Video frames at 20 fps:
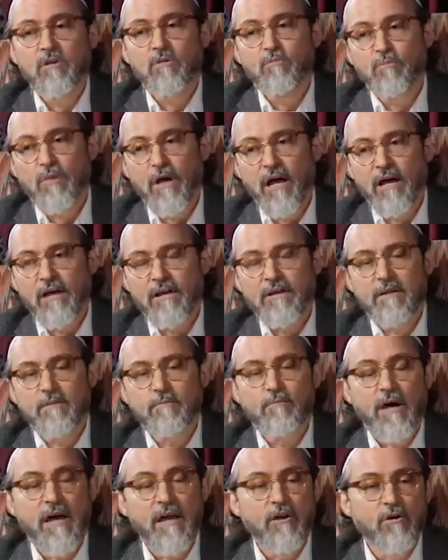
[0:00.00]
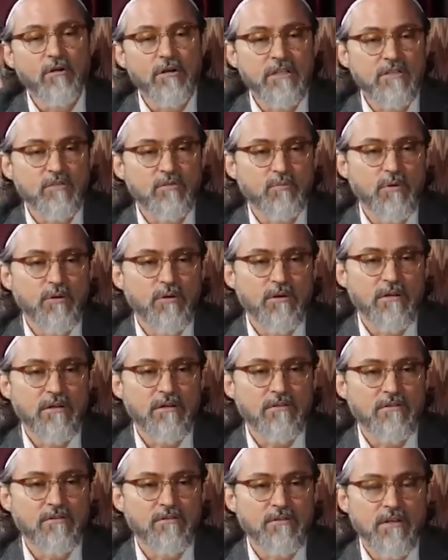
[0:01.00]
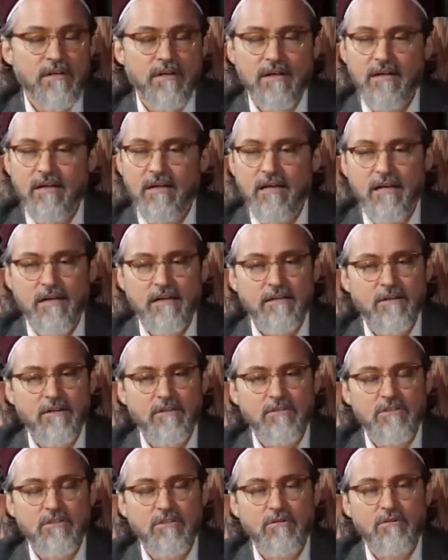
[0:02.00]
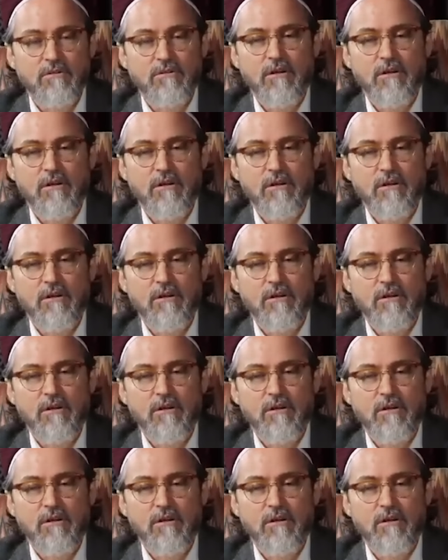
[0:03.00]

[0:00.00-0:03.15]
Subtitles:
But my own experience, and I guarantee you,